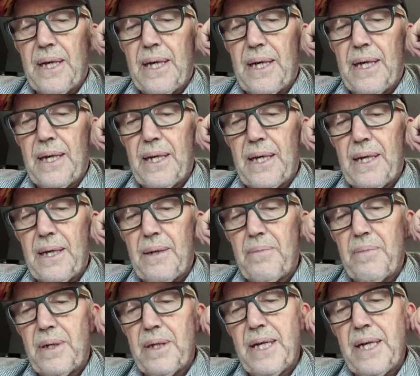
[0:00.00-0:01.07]

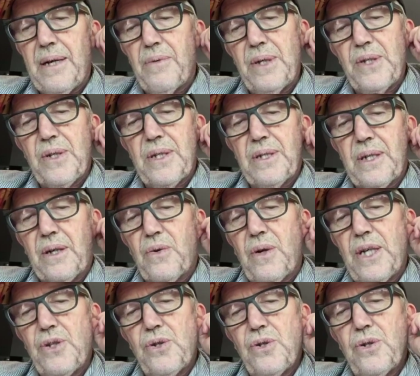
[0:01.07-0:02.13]
now resident in
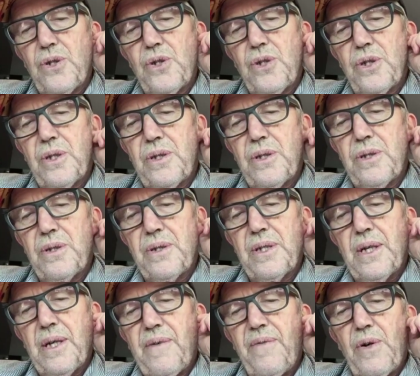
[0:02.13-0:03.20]
Christchurch and
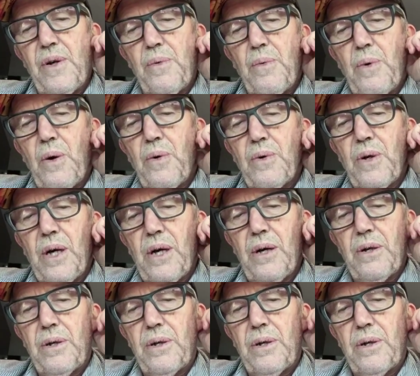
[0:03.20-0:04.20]
very well known